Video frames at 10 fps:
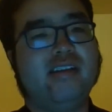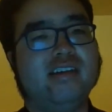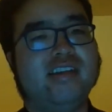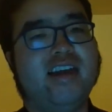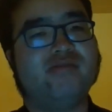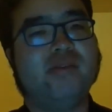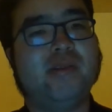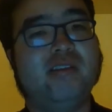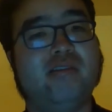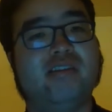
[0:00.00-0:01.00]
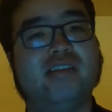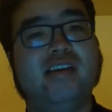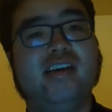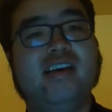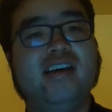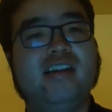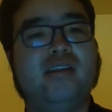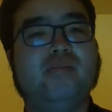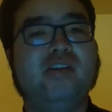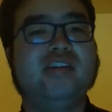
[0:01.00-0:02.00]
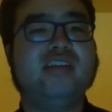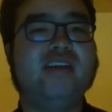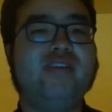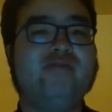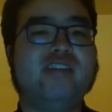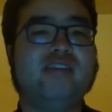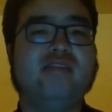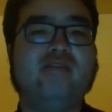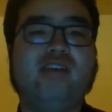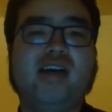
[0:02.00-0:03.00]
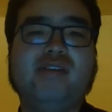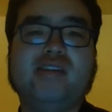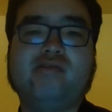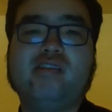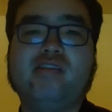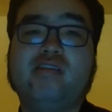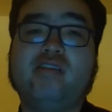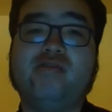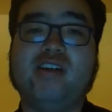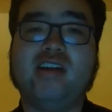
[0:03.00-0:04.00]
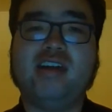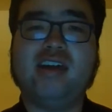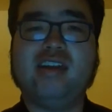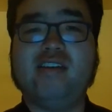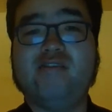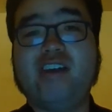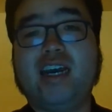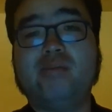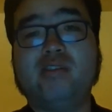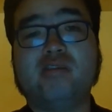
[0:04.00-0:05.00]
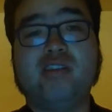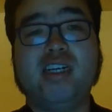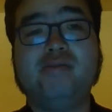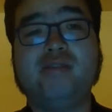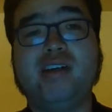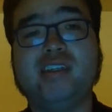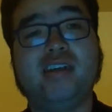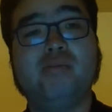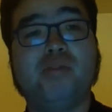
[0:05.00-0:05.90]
attack from the north. The British Navy was arriving through the north, and if Admiral Graves went in